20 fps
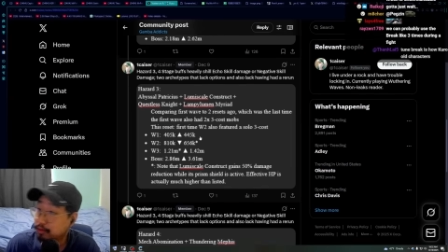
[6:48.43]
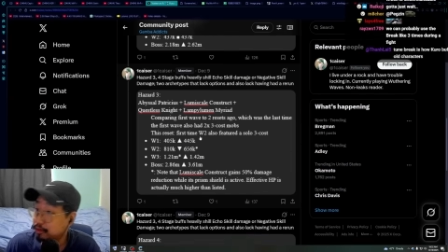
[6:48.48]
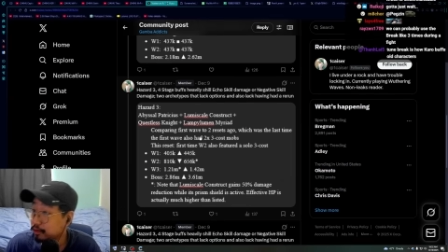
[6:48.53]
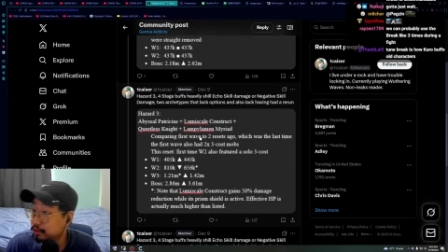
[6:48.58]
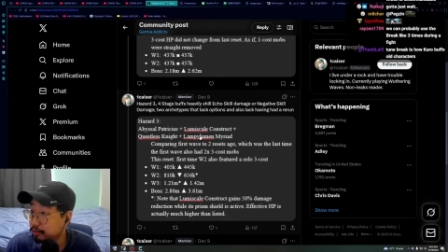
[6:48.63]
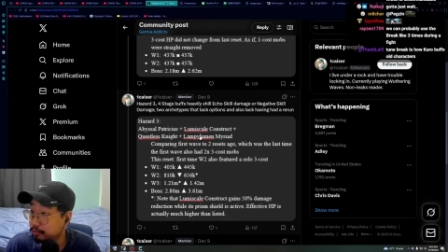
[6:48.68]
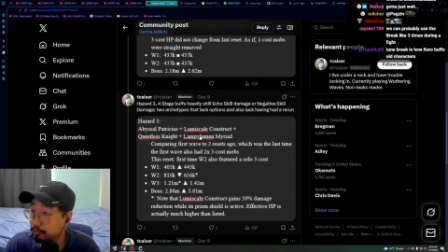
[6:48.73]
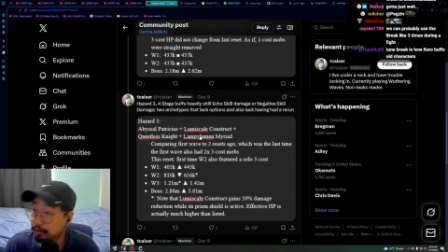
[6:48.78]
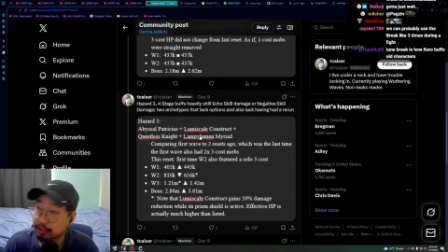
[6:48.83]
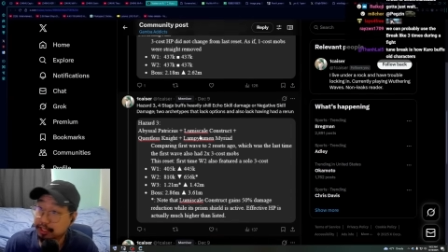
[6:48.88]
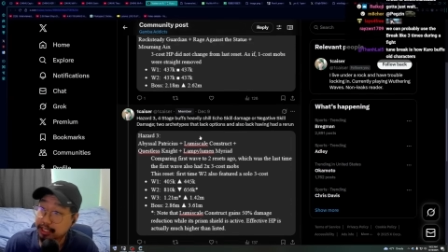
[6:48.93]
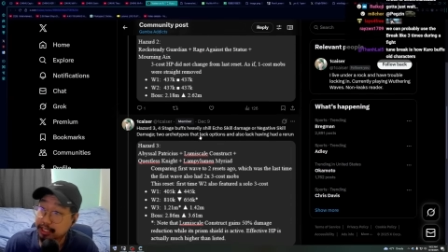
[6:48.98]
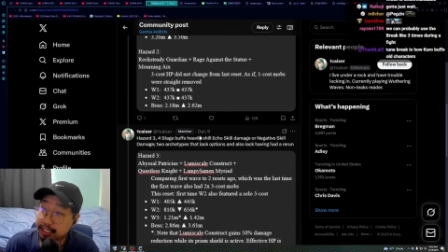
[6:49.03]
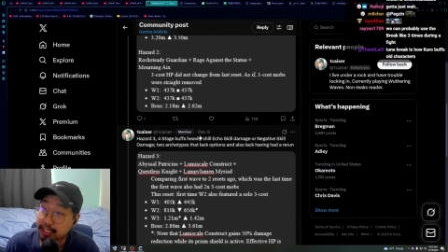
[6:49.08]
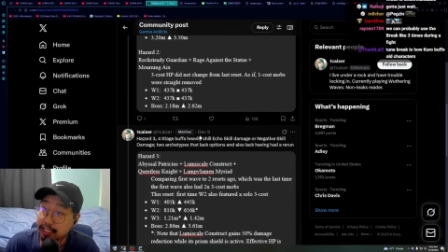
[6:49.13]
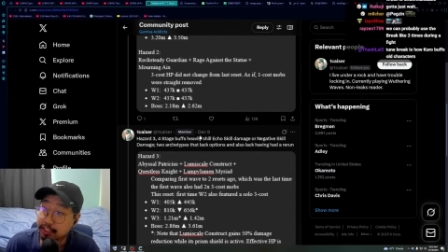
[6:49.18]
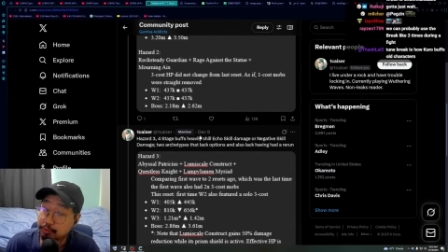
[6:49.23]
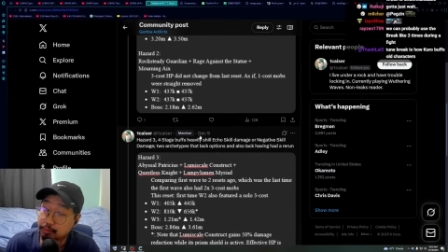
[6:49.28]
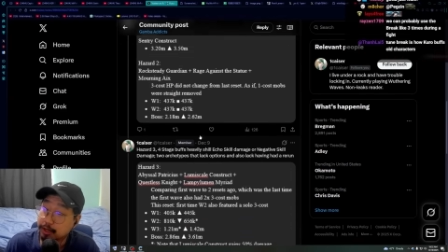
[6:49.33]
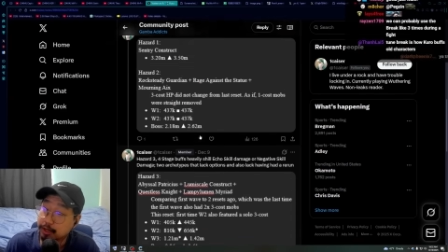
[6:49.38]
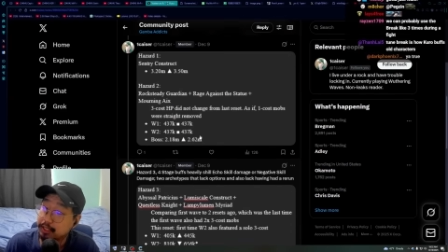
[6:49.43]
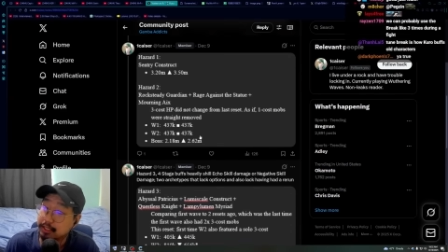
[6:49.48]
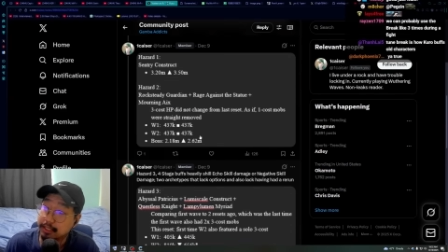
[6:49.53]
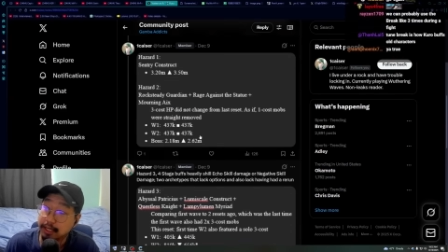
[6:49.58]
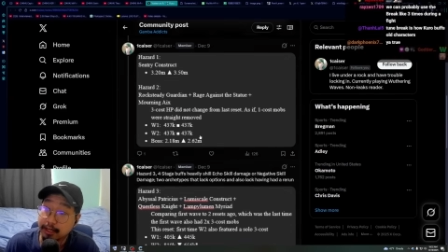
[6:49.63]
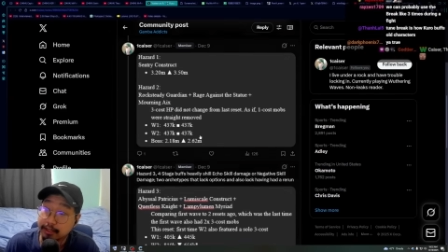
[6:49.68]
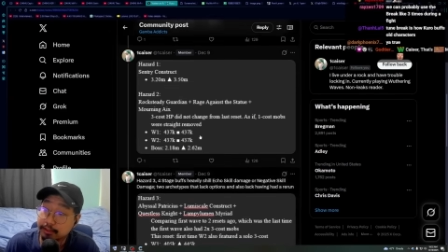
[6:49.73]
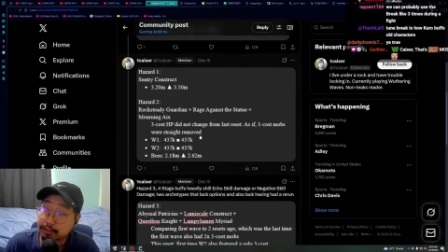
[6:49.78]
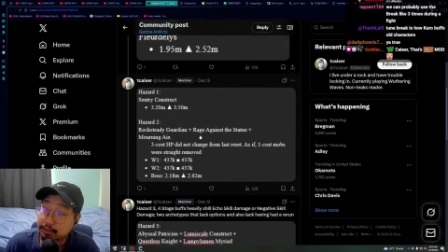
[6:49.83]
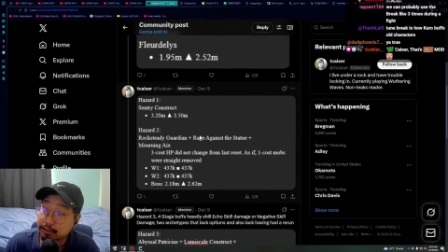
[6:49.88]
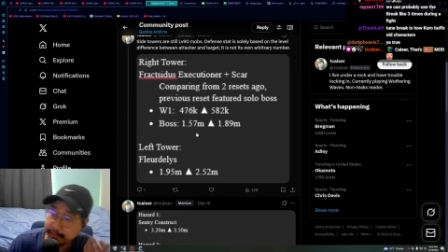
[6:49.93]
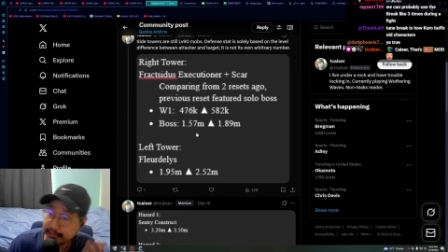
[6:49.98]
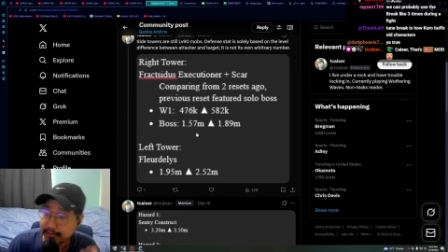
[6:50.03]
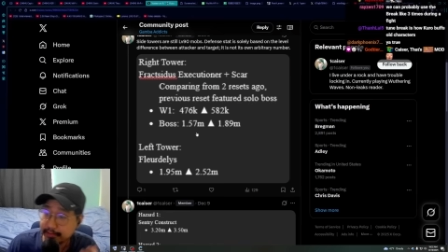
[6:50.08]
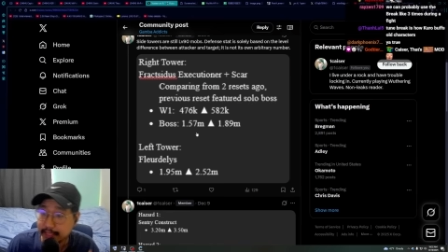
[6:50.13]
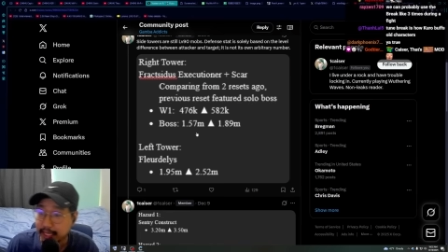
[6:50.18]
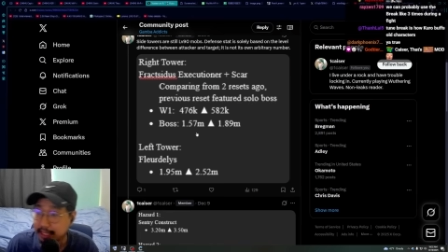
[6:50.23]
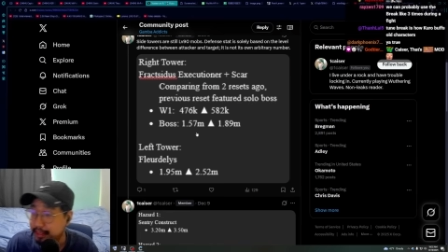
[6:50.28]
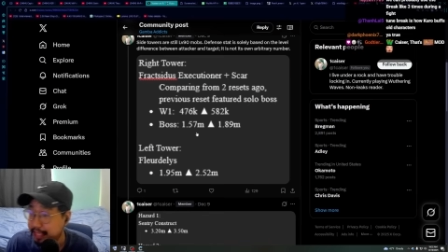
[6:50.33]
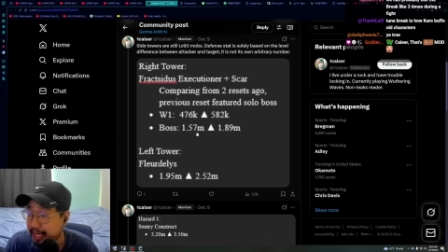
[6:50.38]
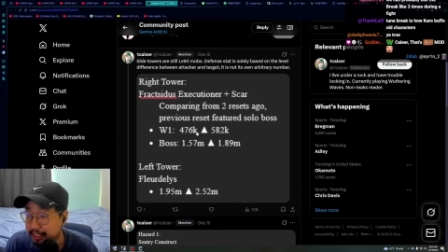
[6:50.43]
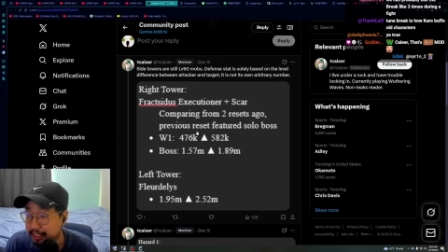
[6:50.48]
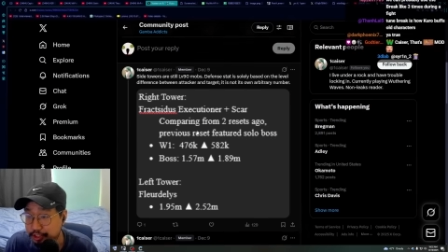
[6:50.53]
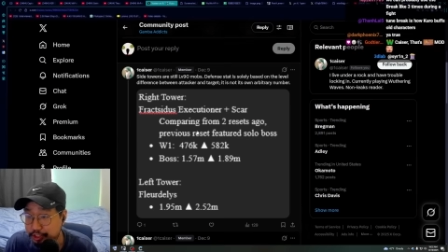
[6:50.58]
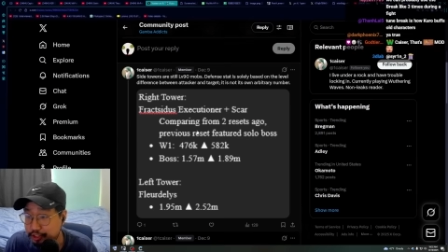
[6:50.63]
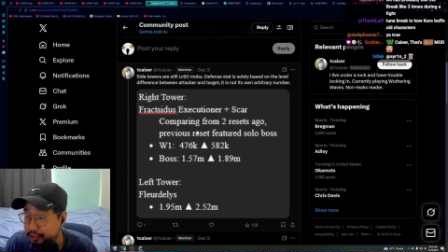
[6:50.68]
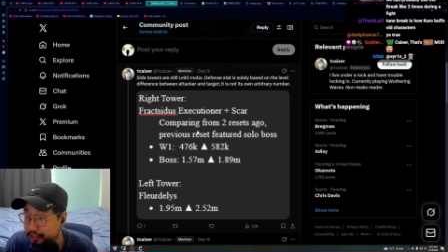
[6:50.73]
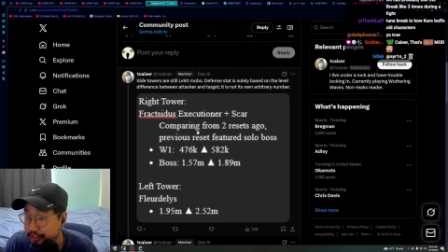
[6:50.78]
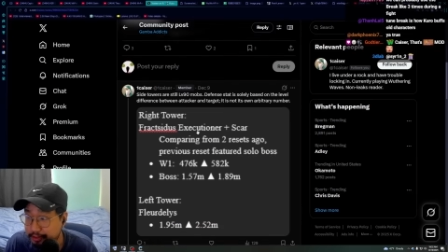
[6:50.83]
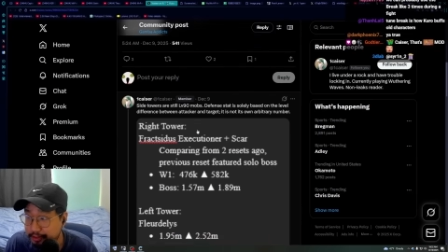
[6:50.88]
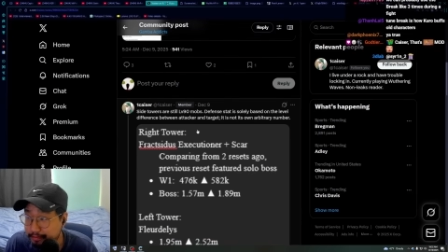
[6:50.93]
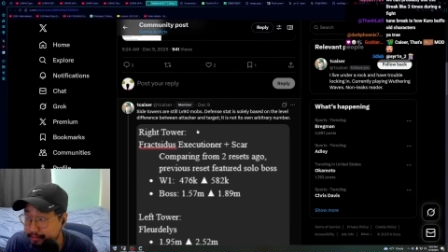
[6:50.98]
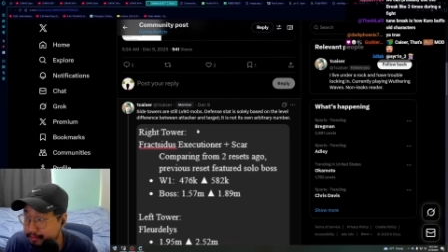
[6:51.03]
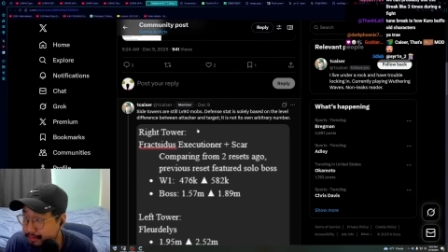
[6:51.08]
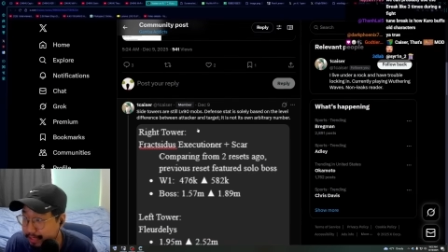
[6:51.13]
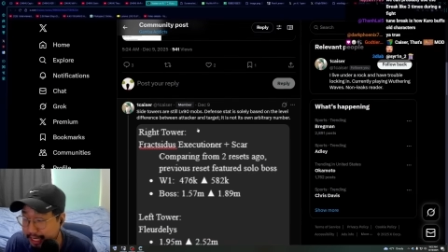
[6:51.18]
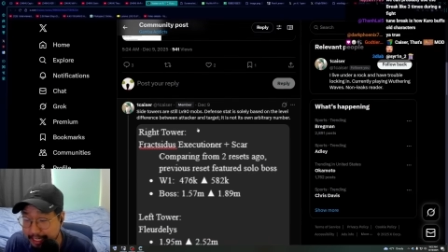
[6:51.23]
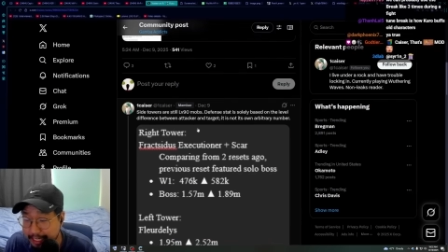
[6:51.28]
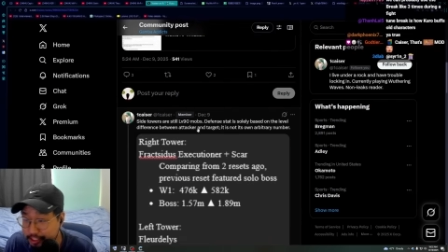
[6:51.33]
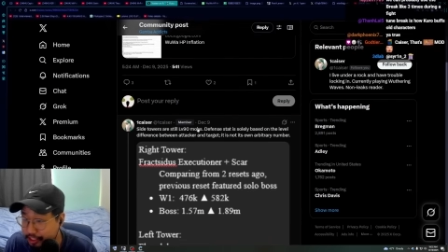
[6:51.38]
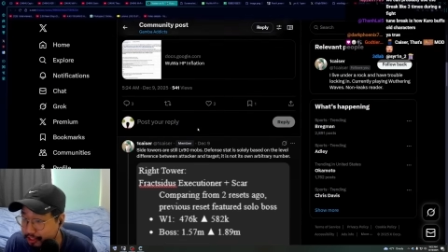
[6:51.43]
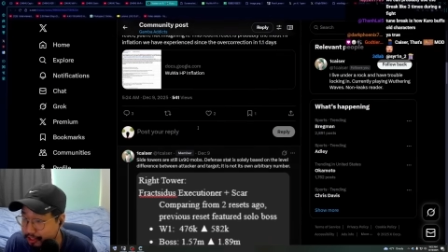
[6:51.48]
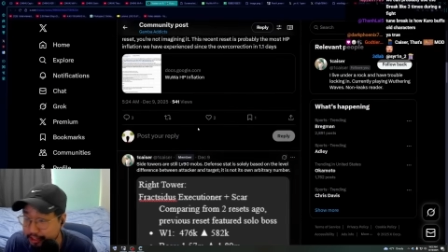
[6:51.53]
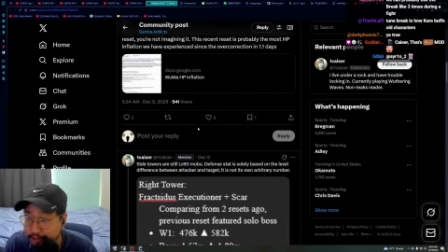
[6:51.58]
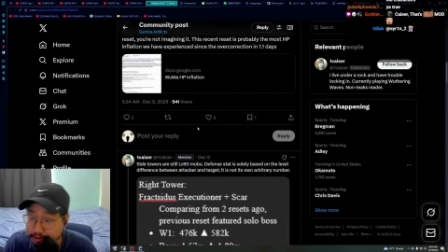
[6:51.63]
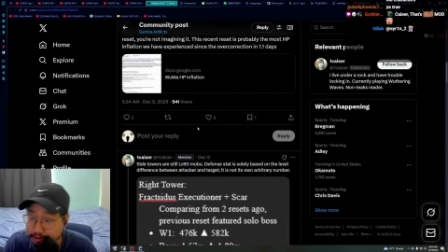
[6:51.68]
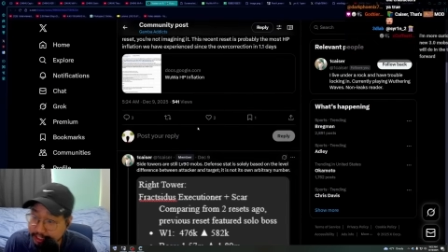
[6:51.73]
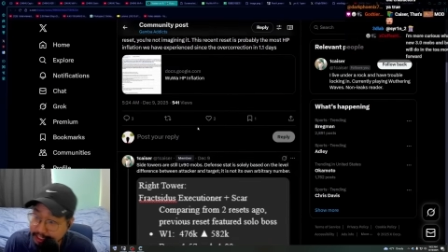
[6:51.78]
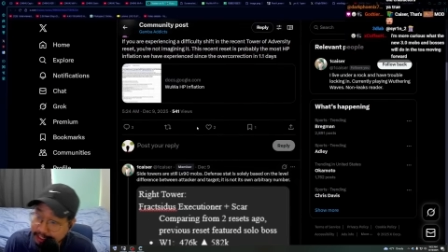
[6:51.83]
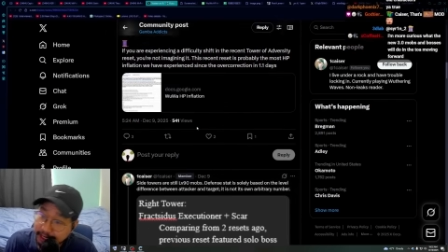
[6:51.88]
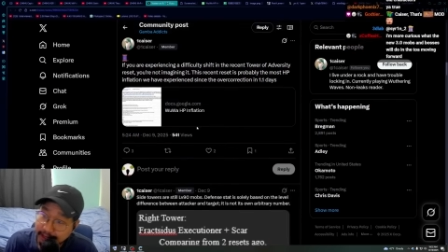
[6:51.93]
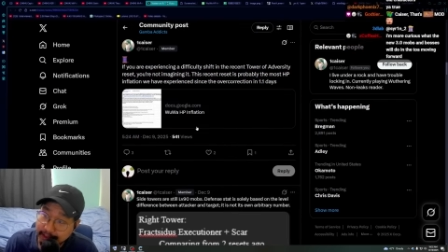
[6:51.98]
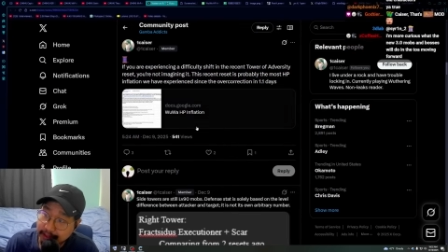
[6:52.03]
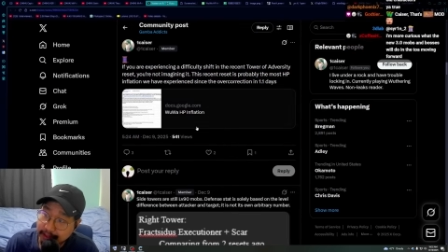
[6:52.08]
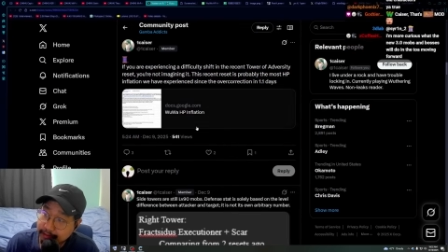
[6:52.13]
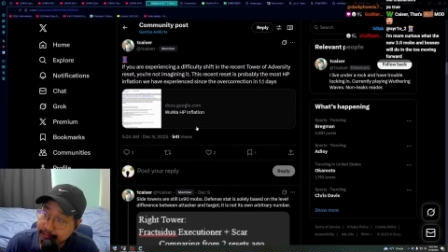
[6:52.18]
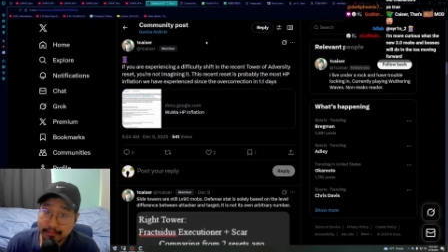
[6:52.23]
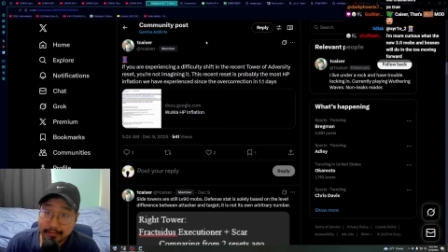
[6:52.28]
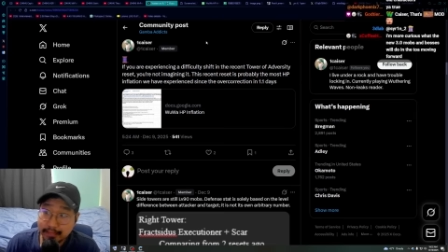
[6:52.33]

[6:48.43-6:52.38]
well then guess what, guys? Then that's just, it's literally nothing.